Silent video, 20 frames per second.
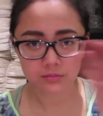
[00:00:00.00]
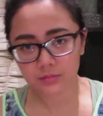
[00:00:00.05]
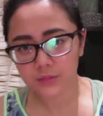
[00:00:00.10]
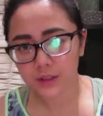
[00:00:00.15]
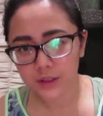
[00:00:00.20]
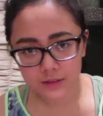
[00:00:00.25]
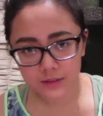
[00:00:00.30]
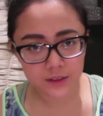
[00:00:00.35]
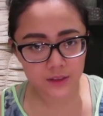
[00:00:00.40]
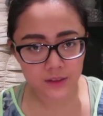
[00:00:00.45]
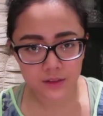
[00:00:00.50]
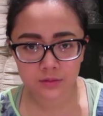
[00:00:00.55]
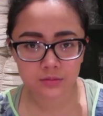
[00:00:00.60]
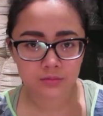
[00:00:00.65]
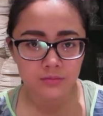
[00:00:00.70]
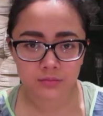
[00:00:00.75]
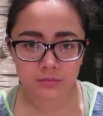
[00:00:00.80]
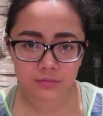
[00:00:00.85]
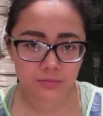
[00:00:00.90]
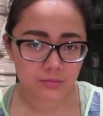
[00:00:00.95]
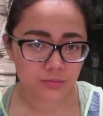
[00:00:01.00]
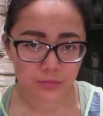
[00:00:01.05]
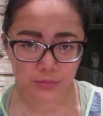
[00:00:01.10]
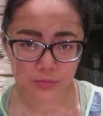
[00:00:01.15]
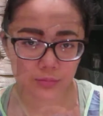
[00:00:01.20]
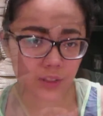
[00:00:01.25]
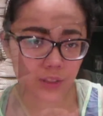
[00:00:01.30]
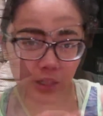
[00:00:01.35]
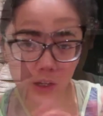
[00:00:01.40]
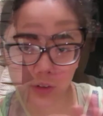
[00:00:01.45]
it's
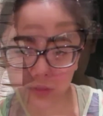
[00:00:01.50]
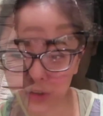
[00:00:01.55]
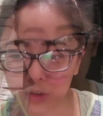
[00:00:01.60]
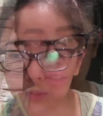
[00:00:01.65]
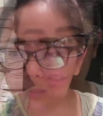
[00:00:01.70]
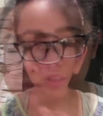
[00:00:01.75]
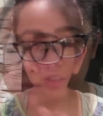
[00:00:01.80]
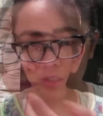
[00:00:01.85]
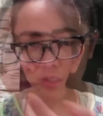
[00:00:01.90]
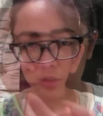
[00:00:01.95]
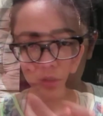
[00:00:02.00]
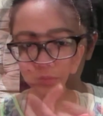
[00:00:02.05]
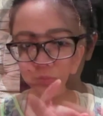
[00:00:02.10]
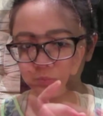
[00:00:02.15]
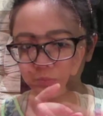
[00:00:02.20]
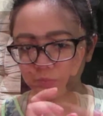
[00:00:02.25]
whatever. Good.